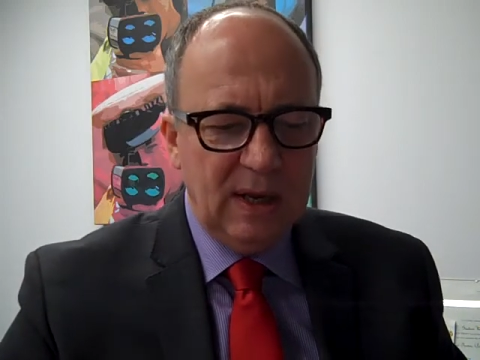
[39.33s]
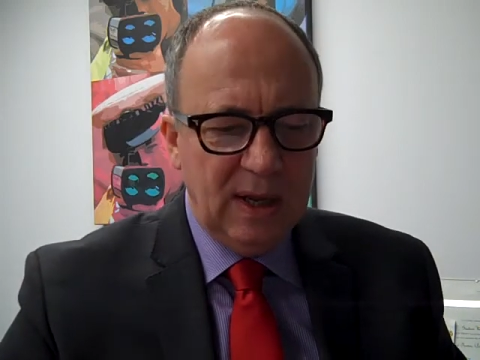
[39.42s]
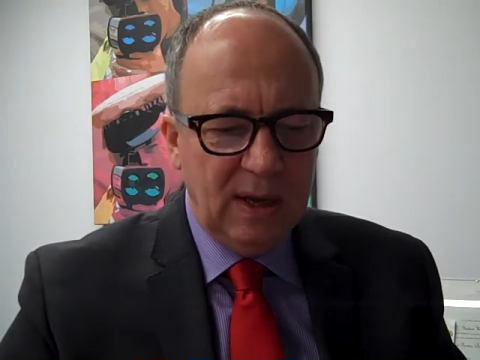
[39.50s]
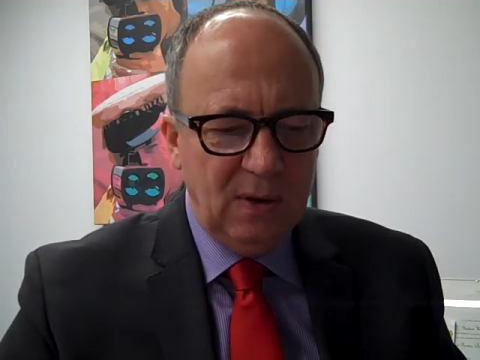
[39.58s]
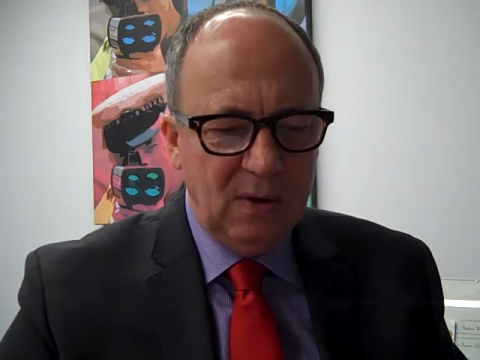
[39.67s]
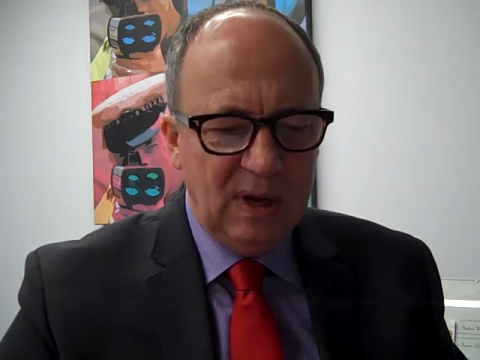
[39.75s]

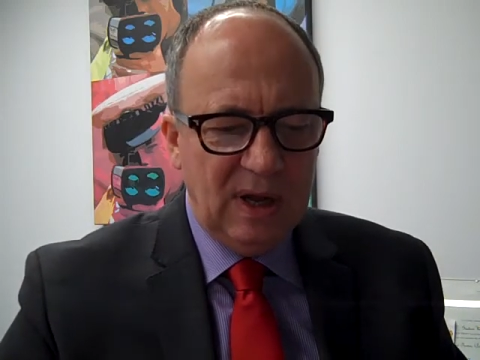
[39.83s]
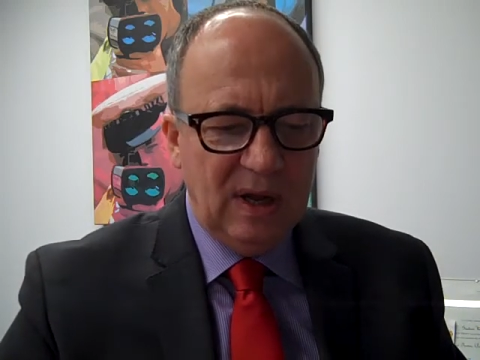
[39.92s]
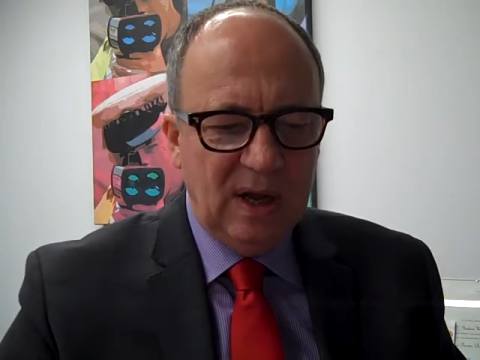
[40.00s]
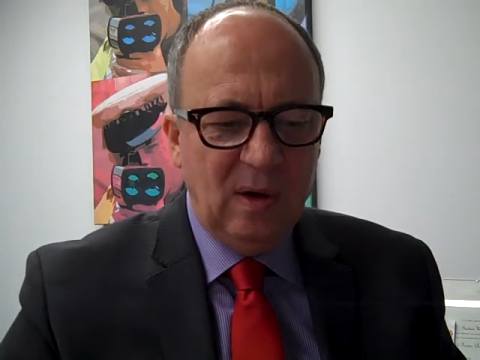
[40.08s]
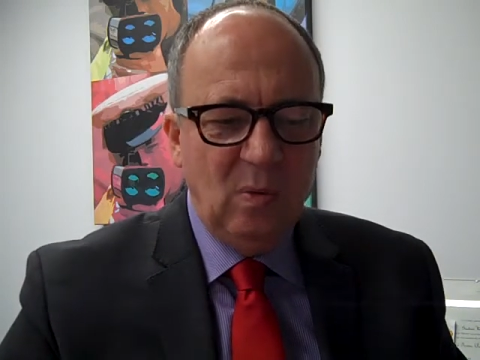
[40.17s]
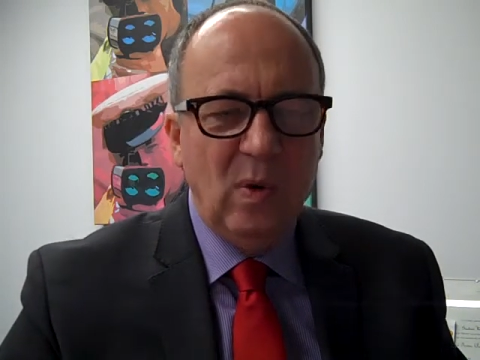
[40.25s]
Now,
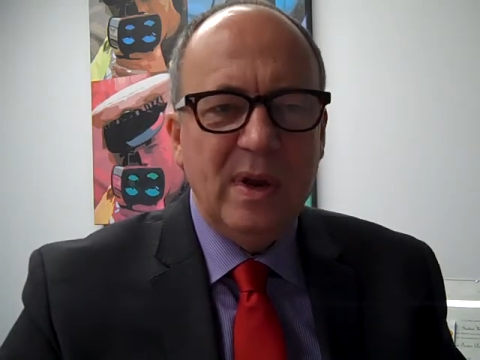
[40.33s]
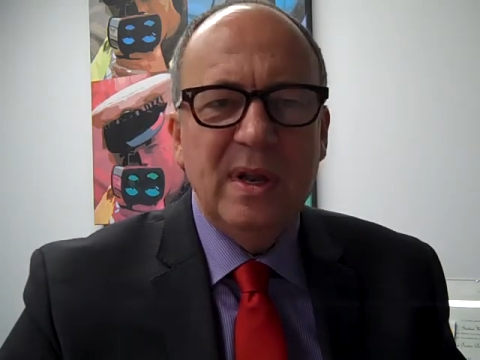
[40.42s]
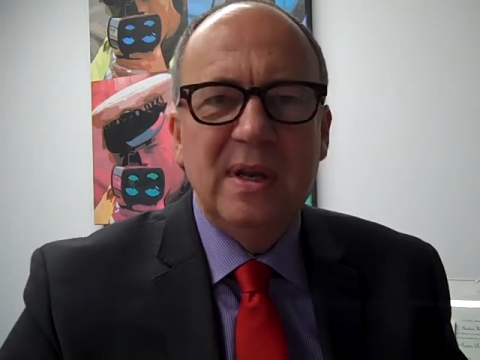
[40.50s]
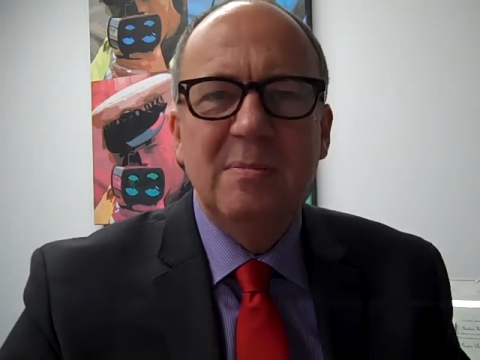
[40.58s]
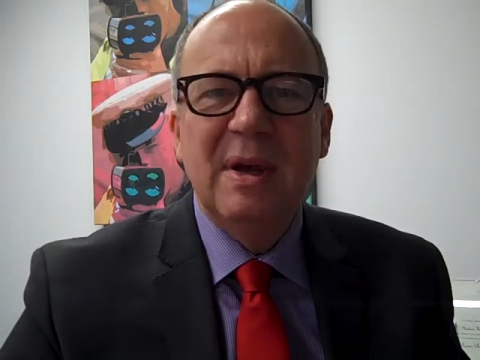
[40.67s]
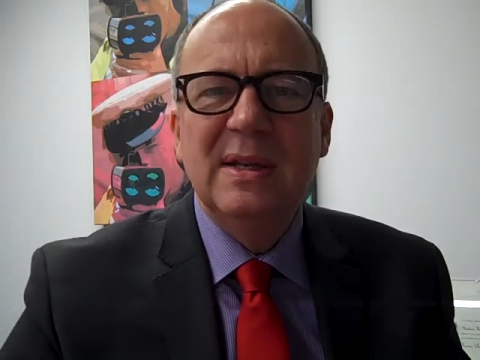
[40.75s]
uh, when
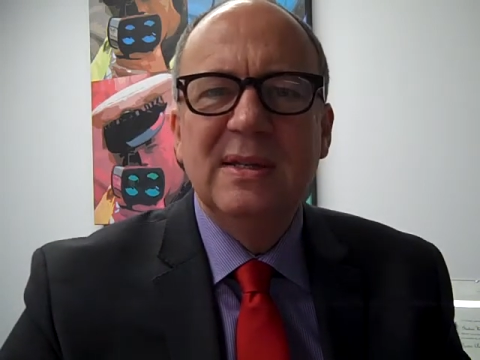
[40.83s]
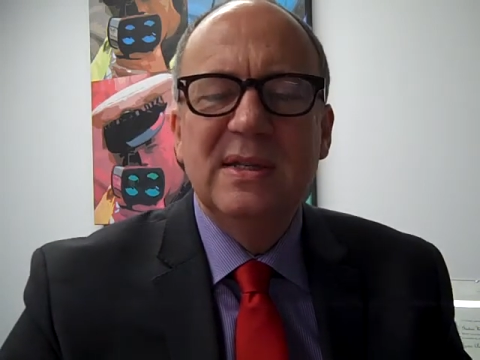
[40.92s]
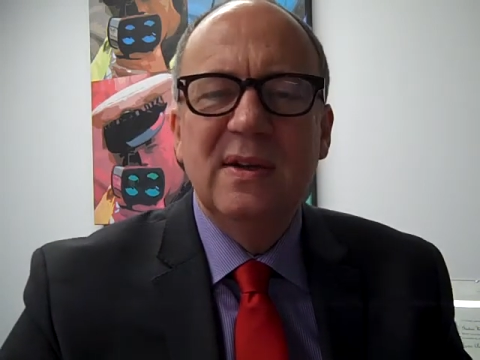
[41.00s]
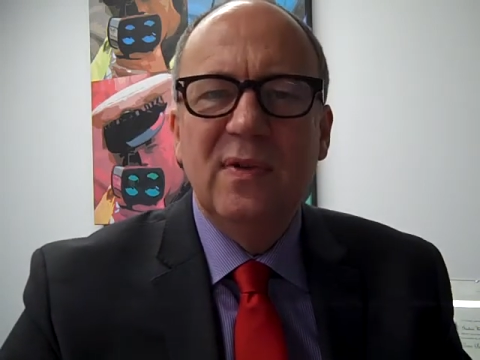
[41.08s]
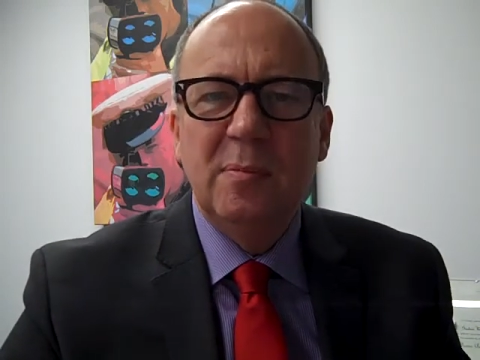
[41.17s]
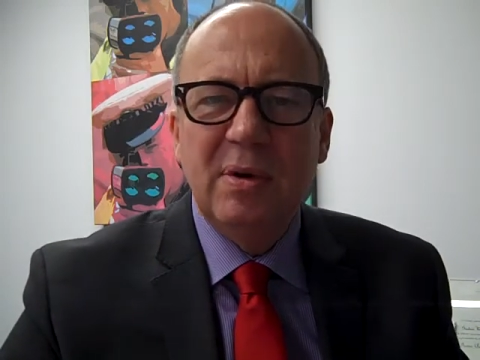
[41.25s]
they demand
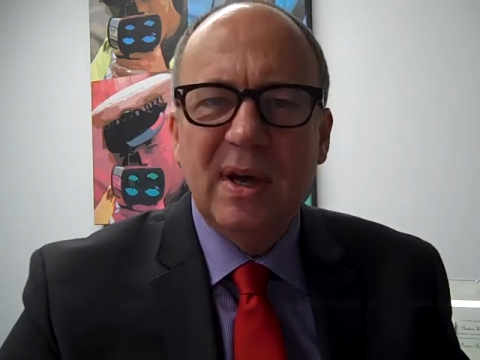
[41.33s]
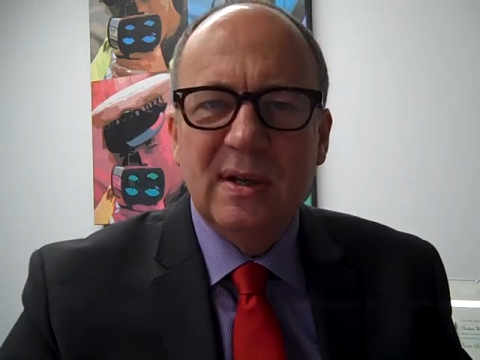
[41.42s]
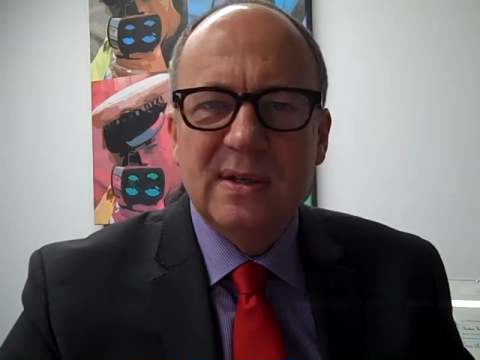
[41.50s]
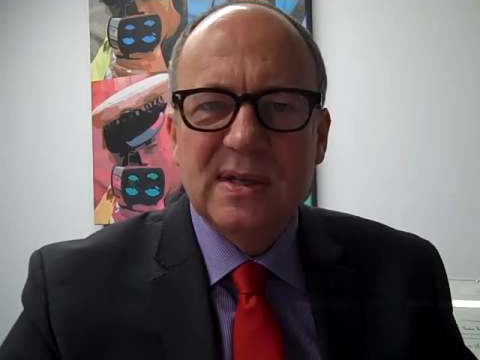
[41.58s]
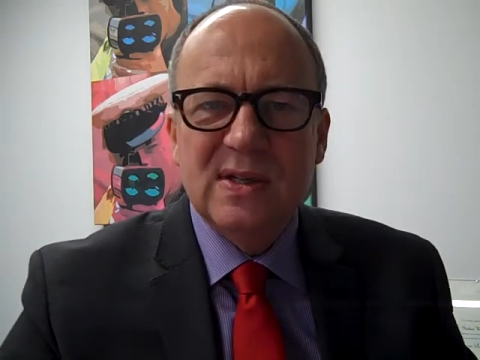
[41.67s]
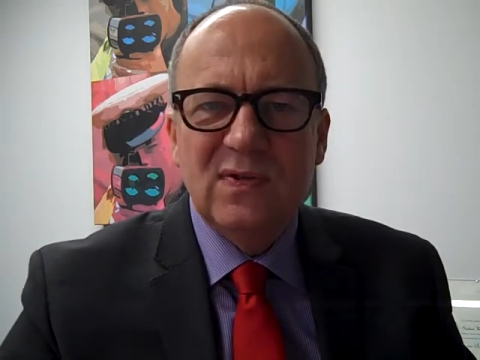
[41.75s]
stiffer
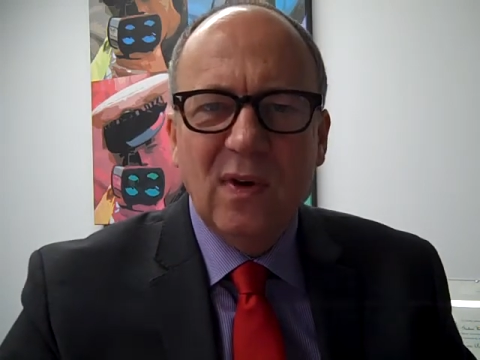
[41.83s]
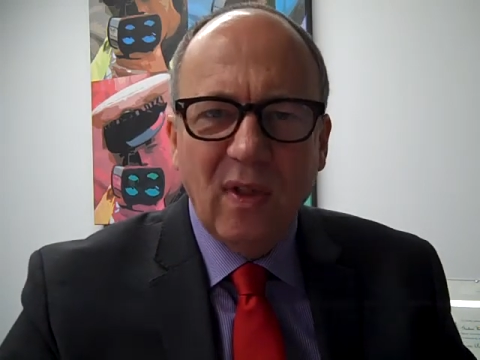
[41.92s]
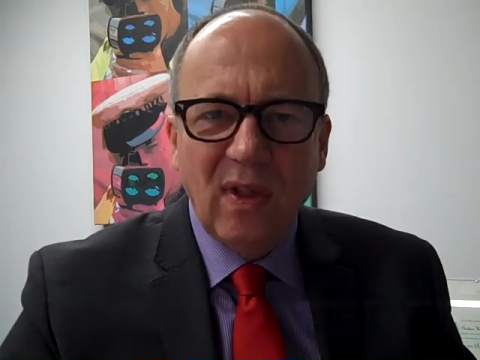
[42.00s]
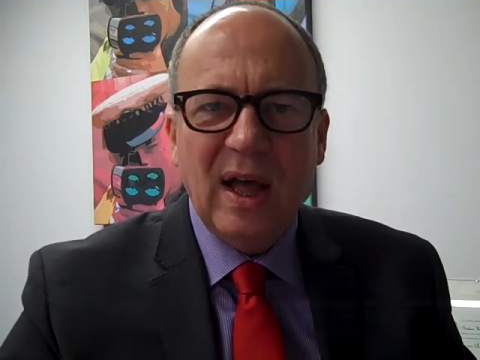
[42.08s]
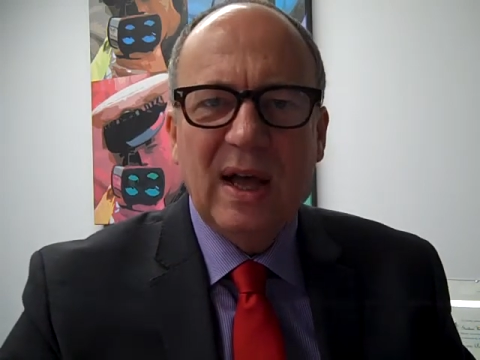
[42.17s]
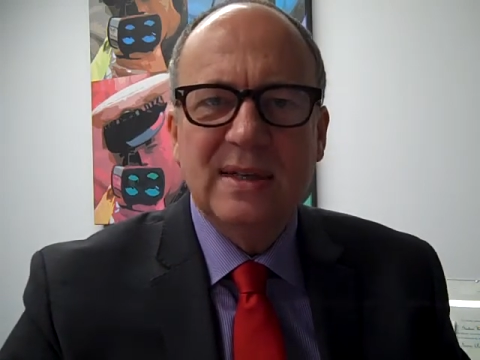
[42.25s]
penalties for
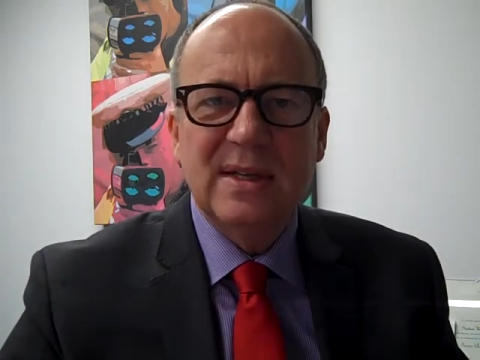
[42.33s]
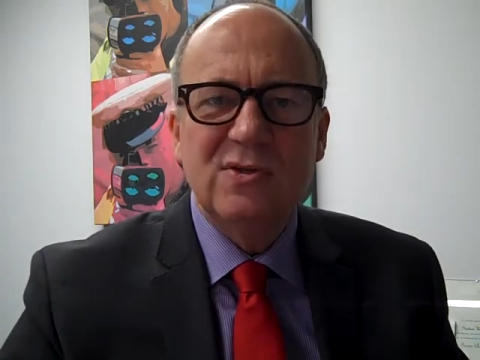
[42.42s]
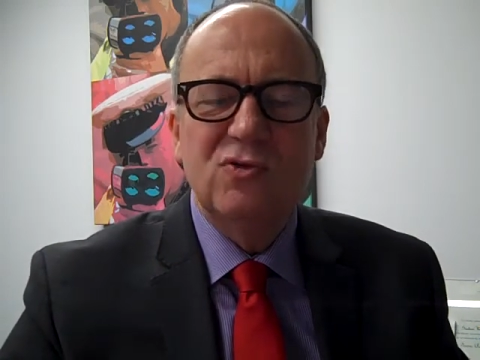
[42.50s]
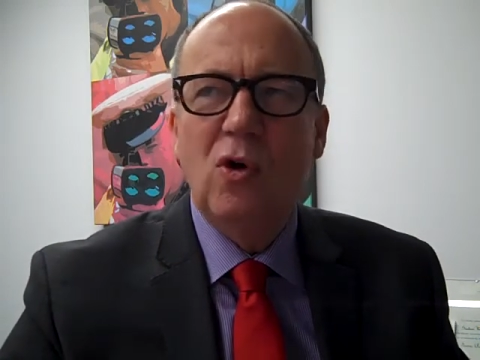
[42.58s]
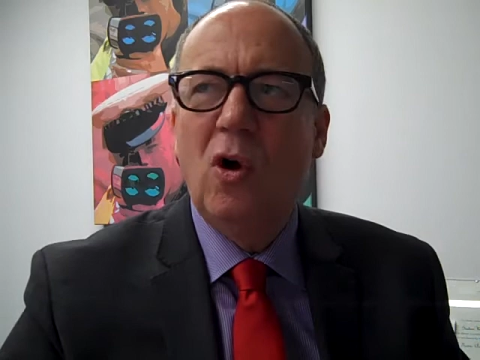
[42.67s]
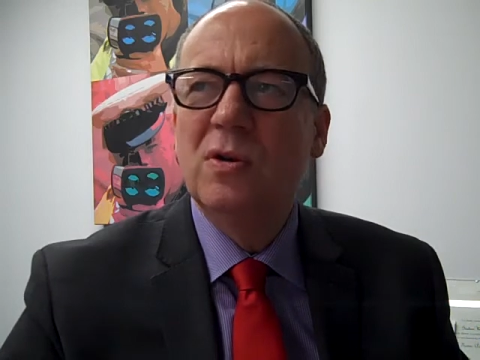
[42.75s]
that,
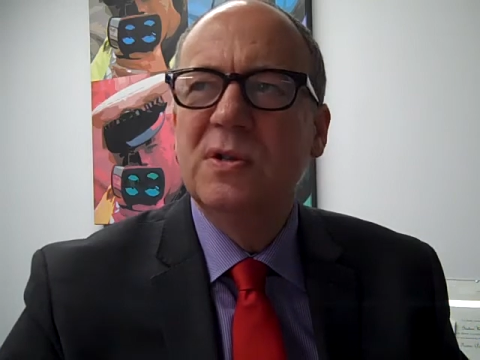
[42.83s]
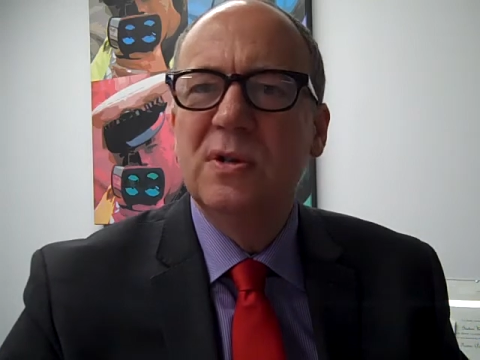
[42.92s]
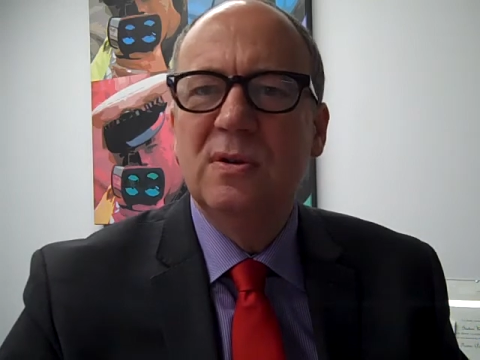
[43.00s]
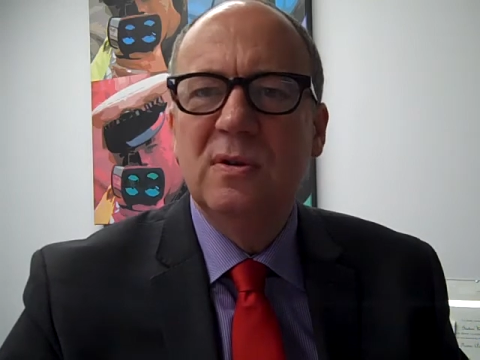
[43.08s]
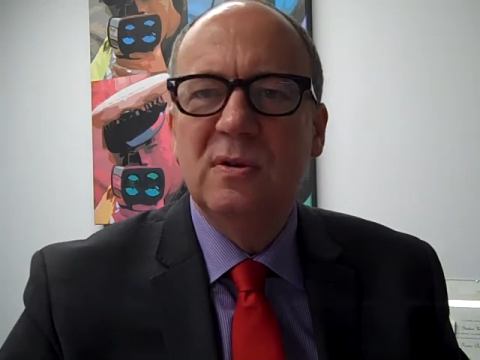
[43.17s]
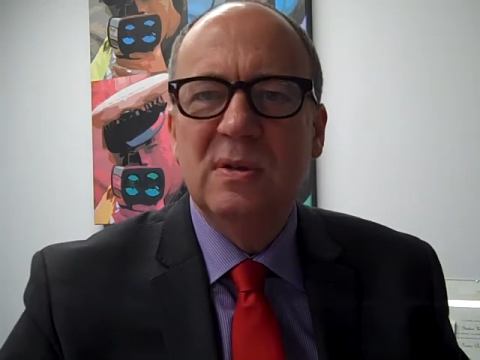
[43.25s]
it's wrong
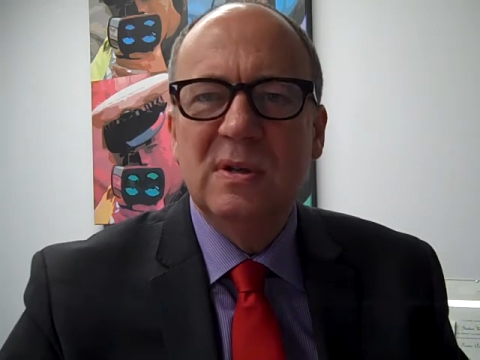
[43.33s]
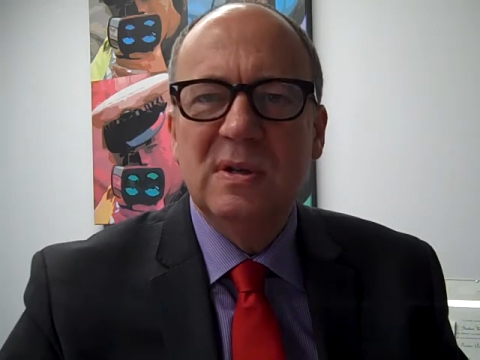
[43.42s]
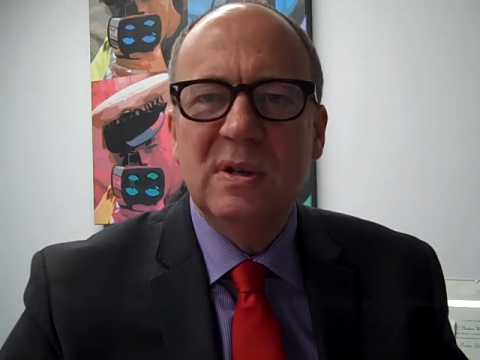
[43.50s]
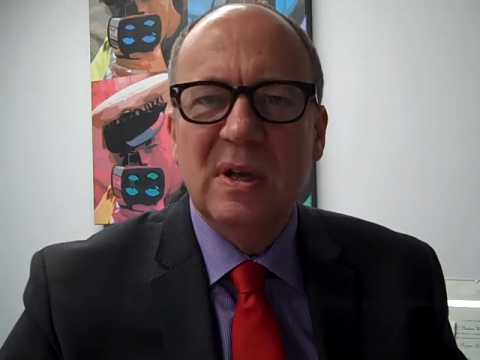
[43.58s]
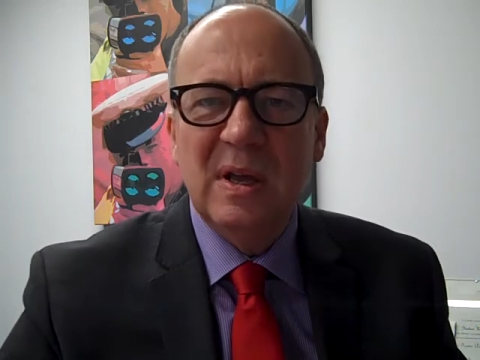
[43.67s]
to,